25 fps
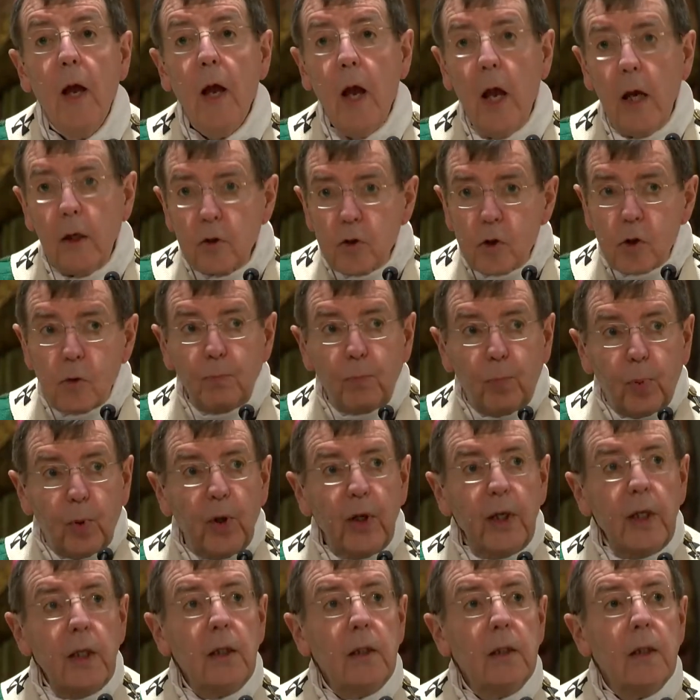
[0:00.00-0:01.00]
and
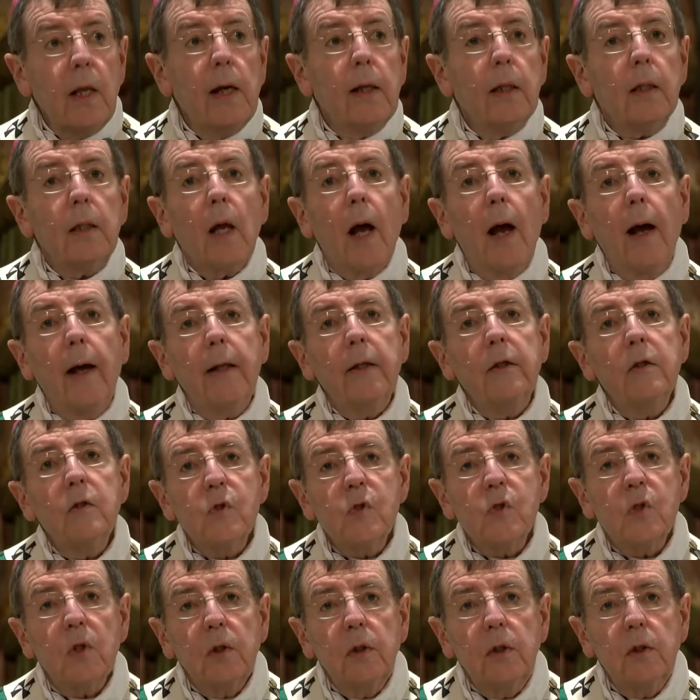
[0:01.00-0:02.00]
bring that
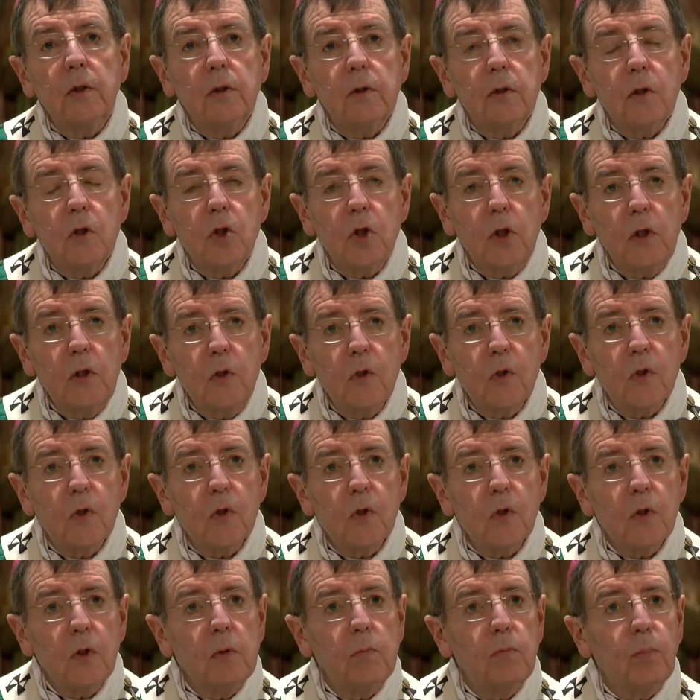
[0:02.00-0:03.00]
honestly to
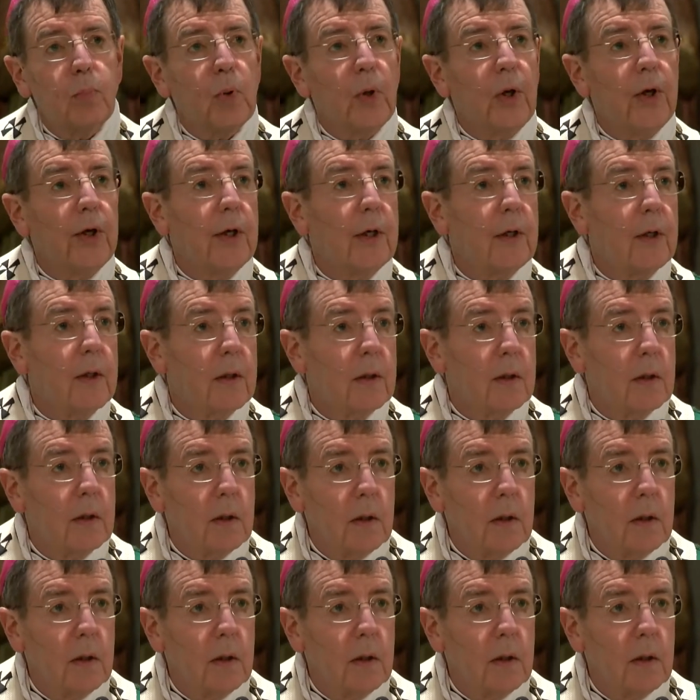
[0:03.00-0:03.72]
Jesus in prayer.